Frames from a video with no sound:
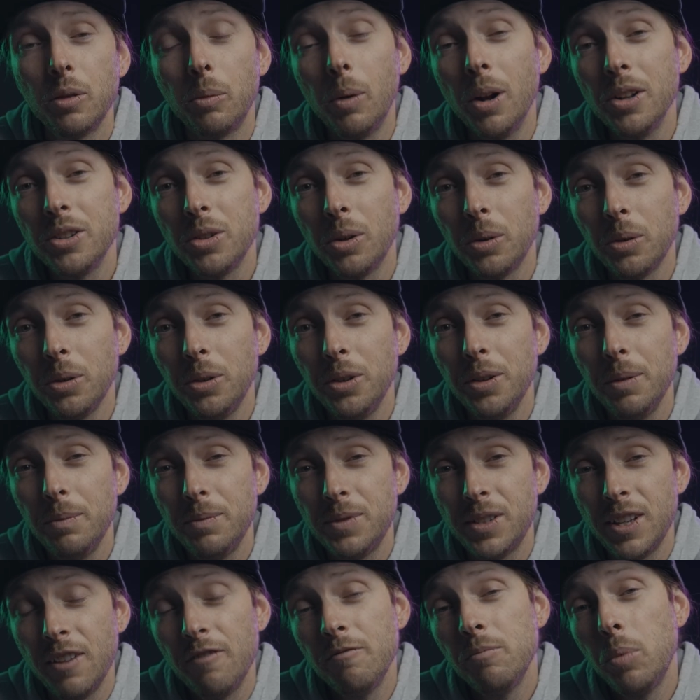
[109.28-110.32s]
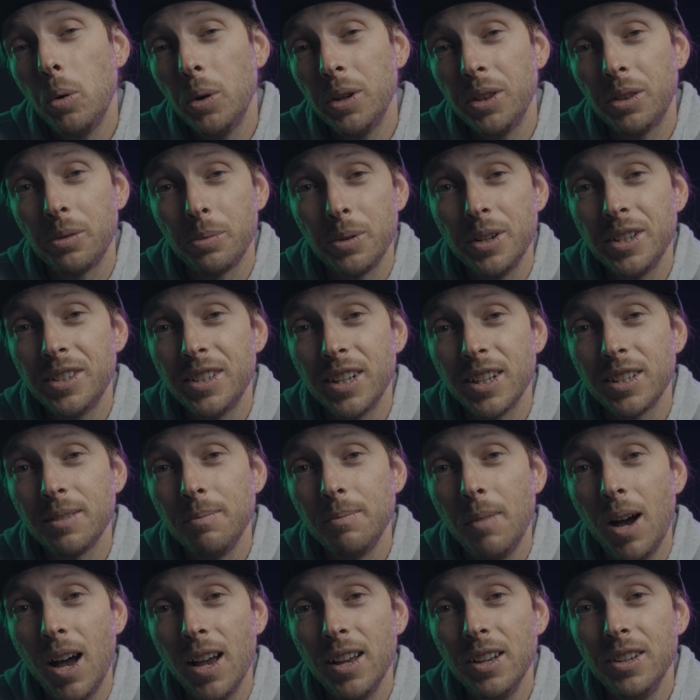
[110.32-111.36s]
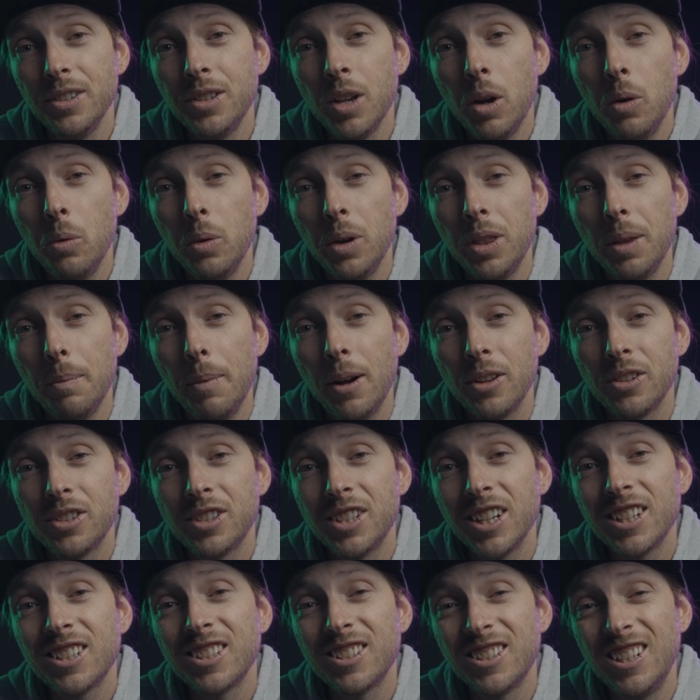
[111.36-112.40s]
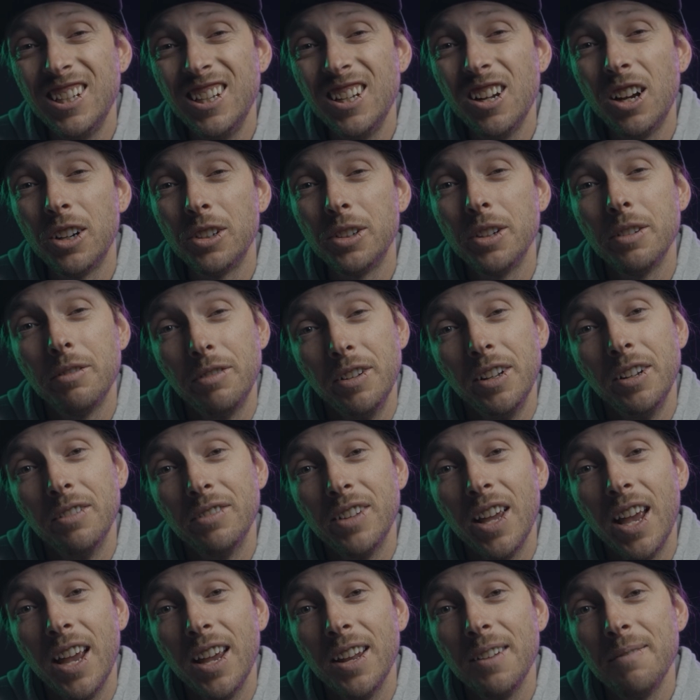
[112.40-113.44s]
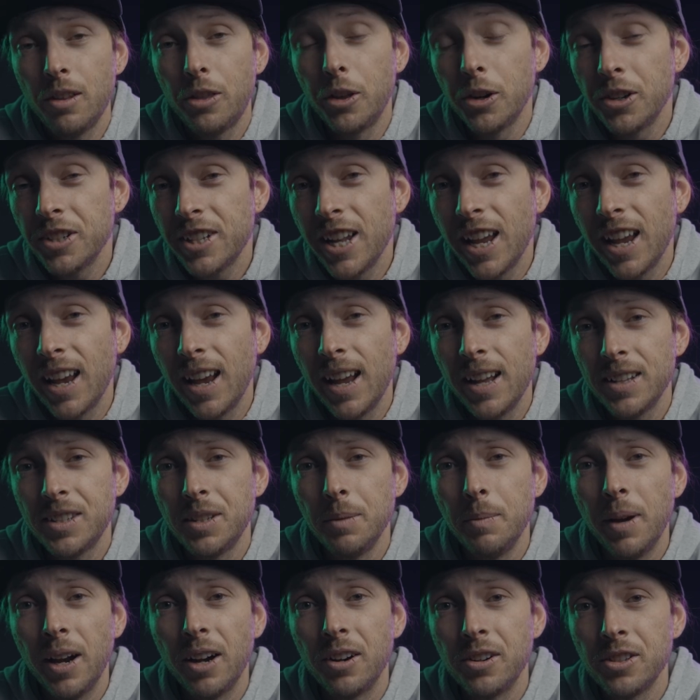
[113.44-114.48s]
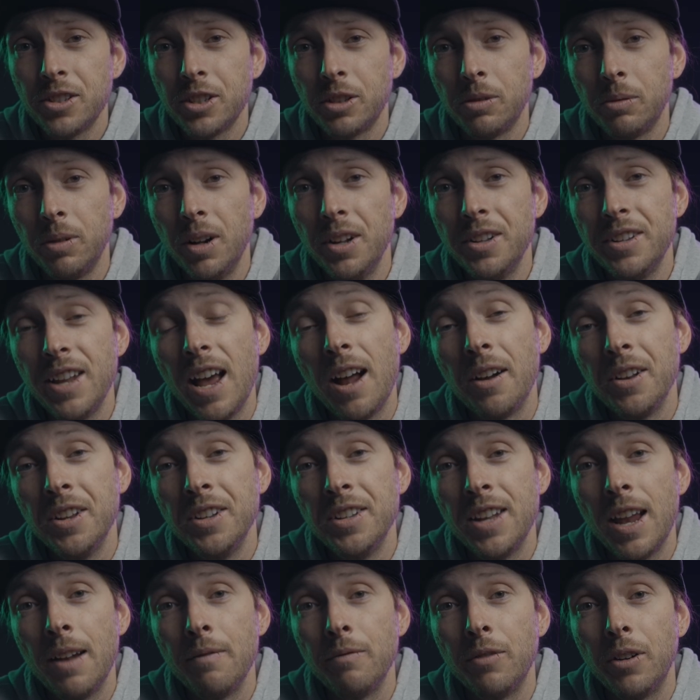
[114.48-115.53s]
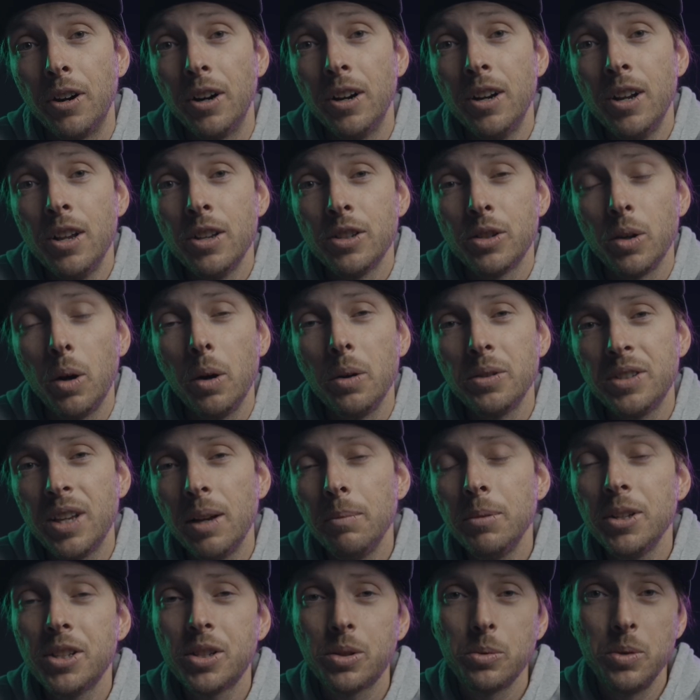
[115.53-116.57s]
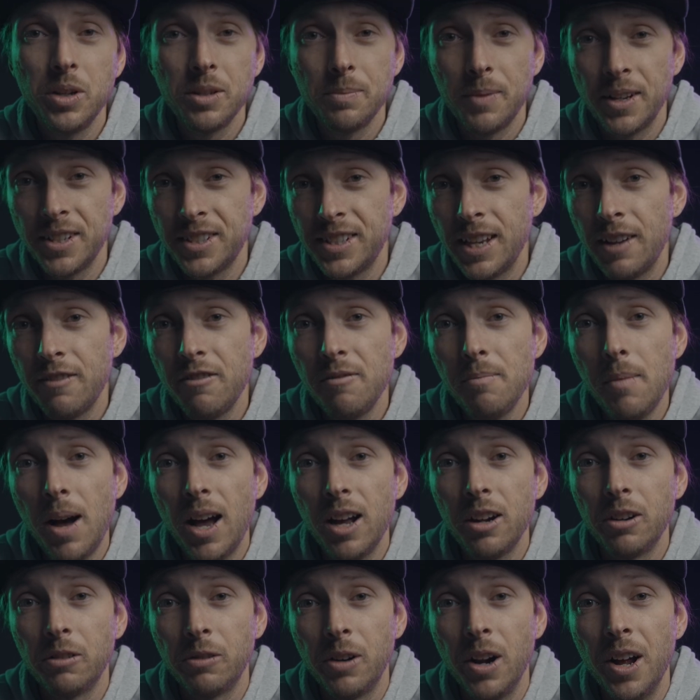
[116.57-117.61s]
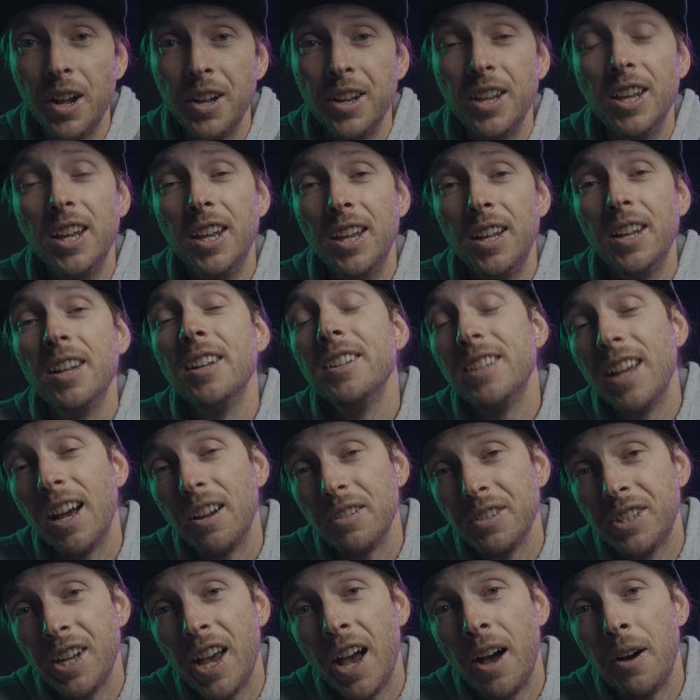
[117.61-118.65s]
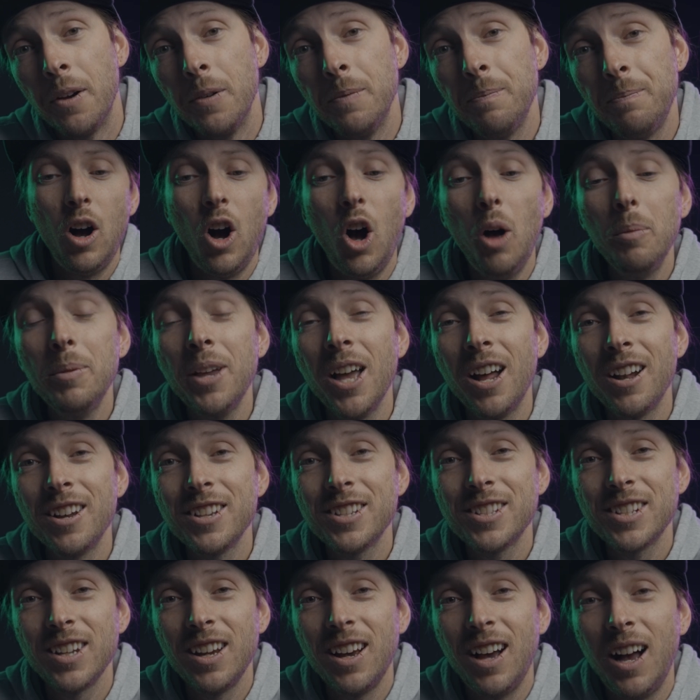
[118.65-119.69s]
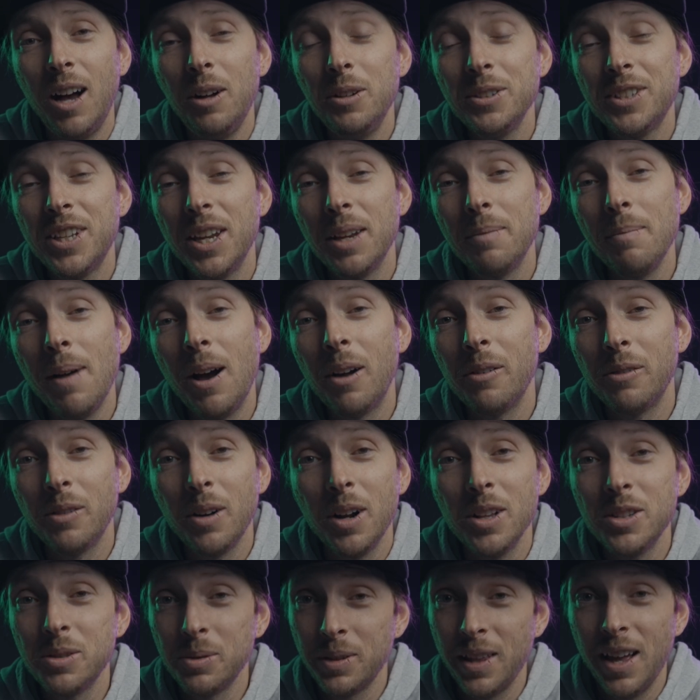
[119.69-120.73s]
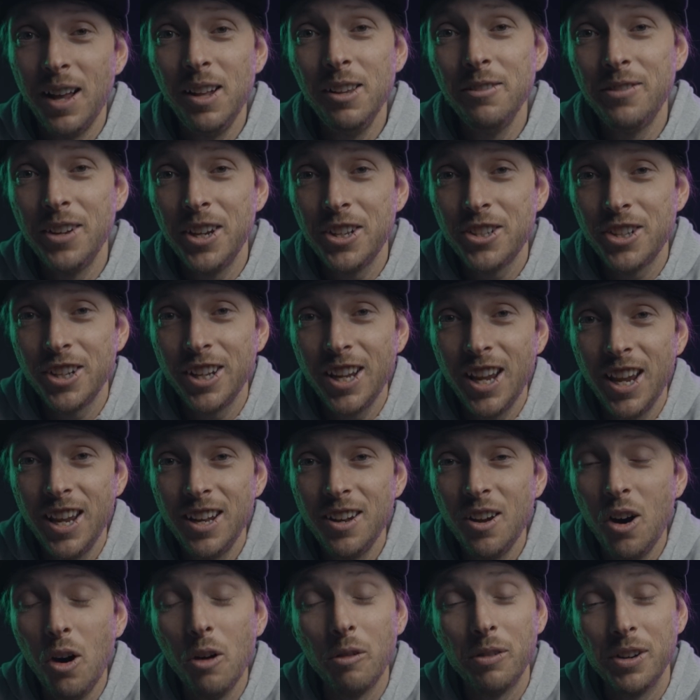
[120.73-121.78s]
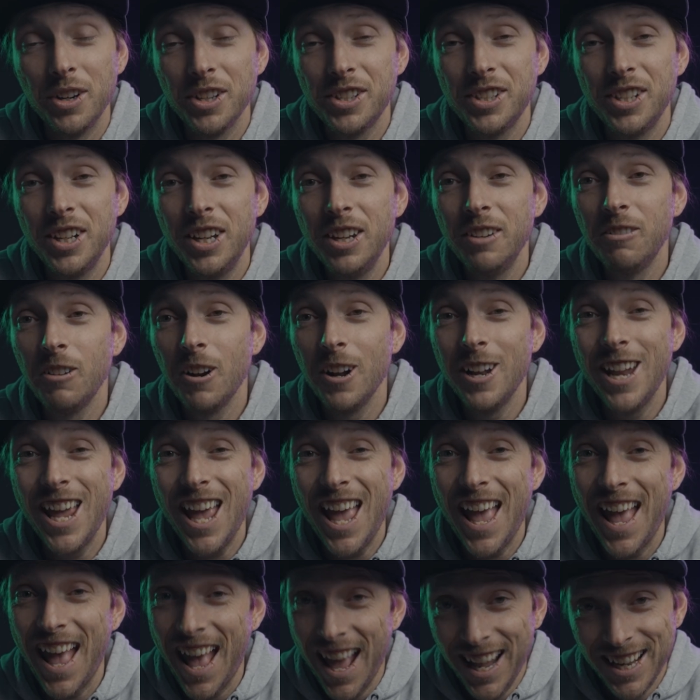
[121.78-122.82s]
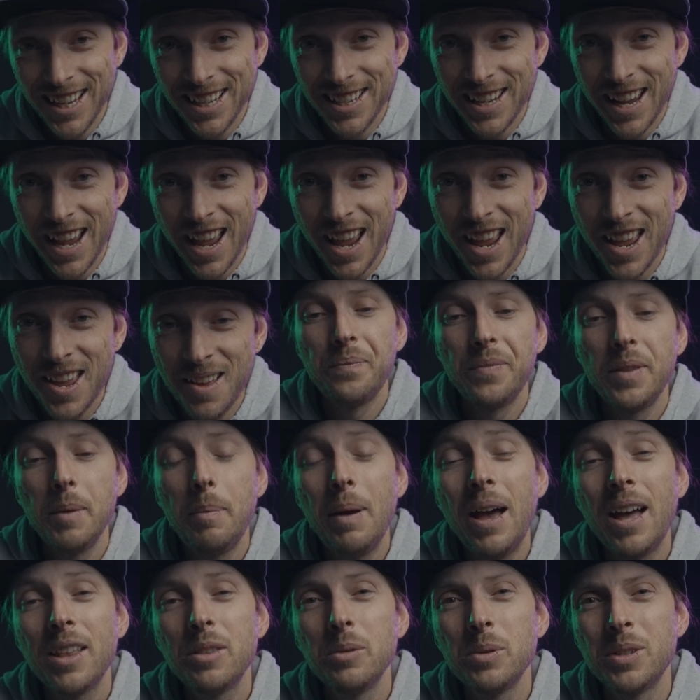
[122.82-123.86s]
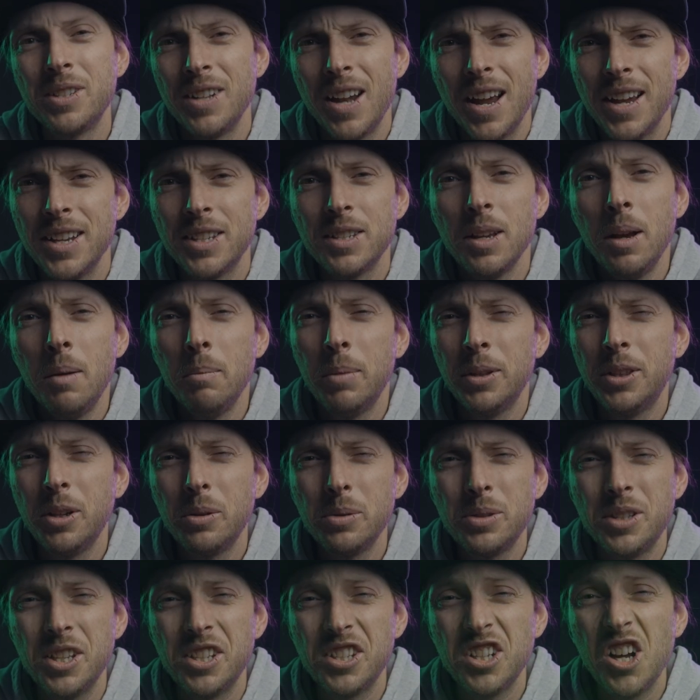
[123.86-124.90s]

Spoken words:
The run totaled 7.36 miles with about 1,600 feet of gain. Thursday I had some errands to run down in Denver, so I was able to squeeze my 7-mile run in downtown. I'll be honest, I will take mountain runs with elevation gain over a city run any day. The path was nice, but there was this